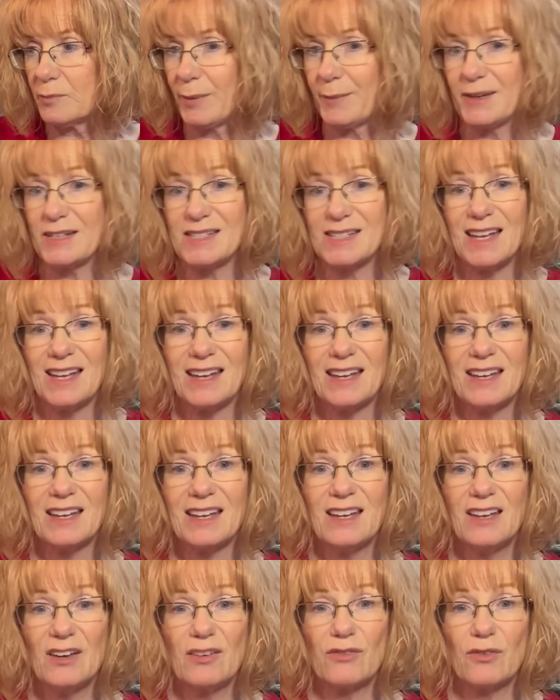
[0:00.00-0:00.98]
my sink
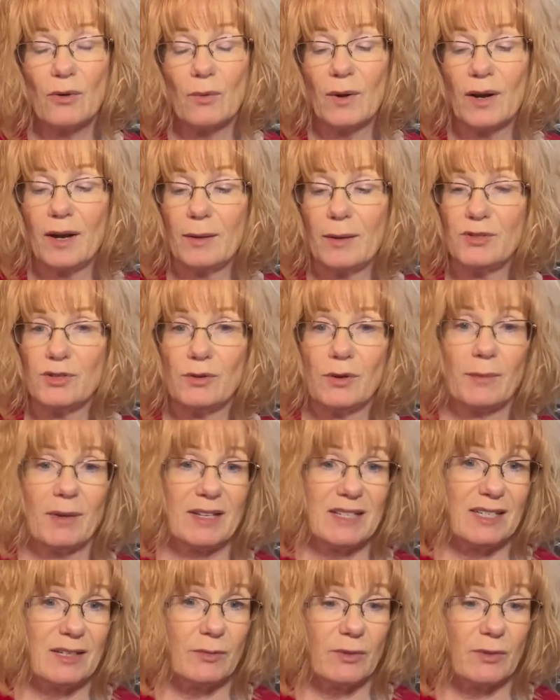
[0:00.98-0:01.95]
for when I'm doing my
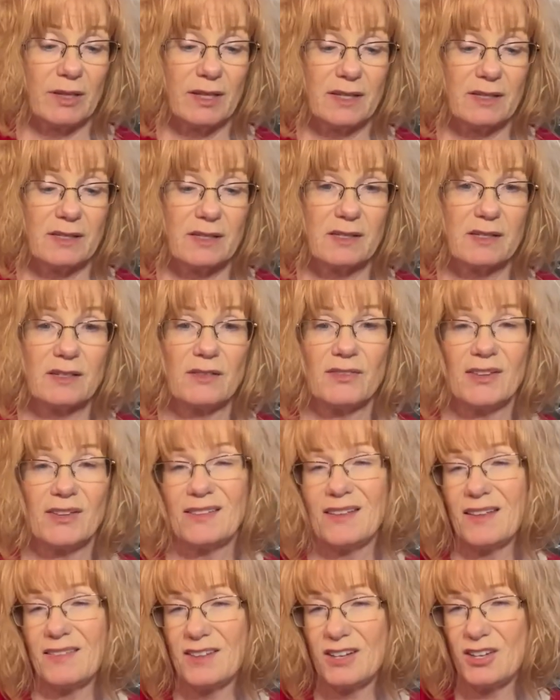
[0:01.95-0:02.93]
deep cleans and stuff like
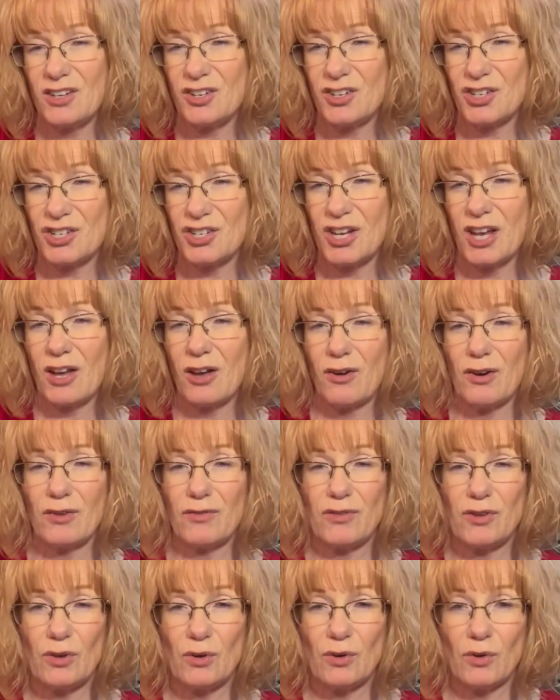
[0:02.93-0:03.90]
that. Then you just shake out a
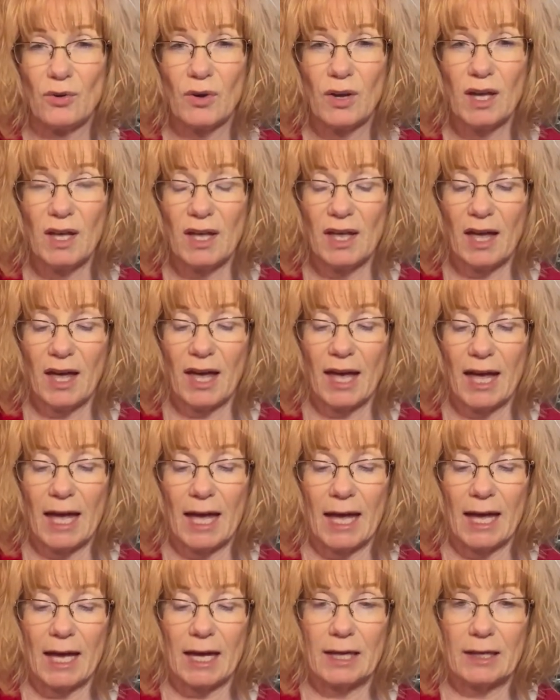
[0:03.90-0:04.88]
few,
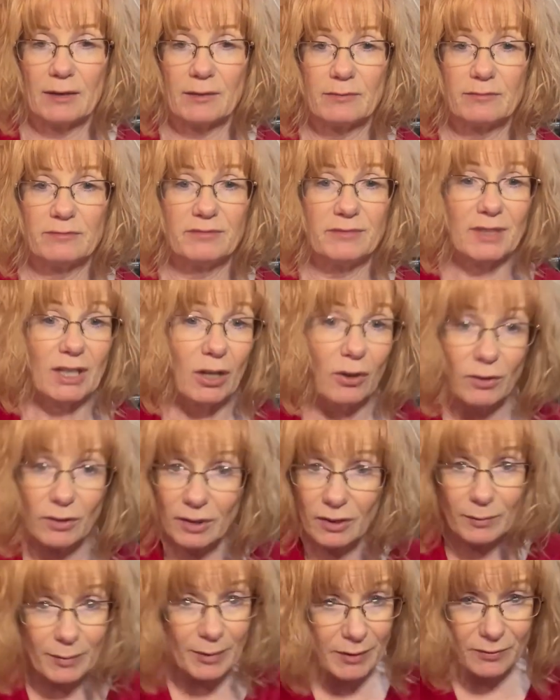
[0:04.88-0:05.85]
you
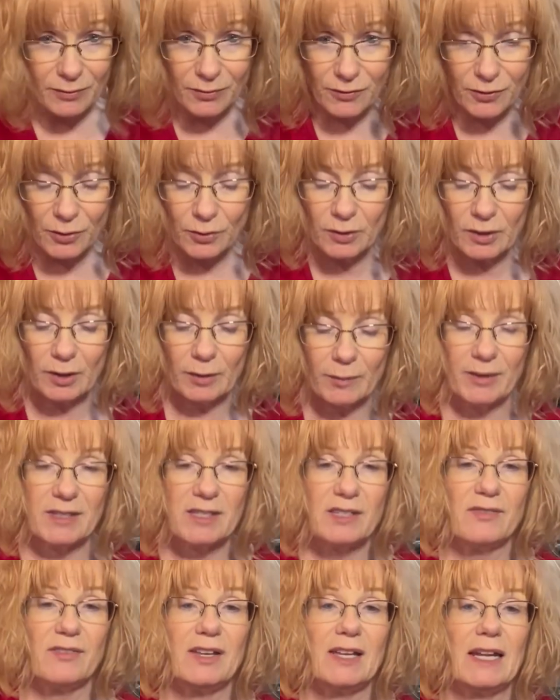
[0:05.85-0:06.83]
know, few little bits
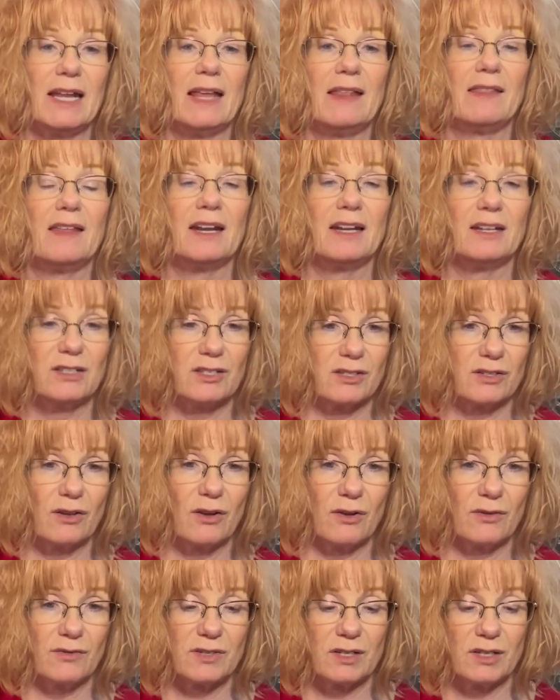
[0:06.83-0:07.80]
of it, and then it
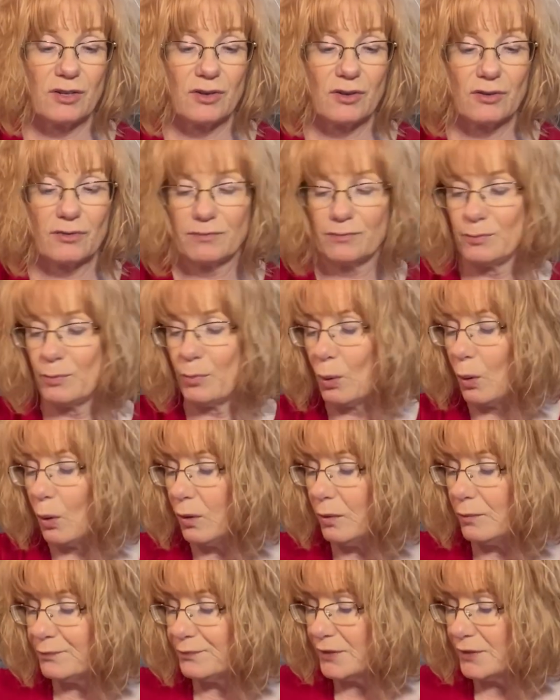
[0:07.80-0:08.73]
dissolves in your bowl.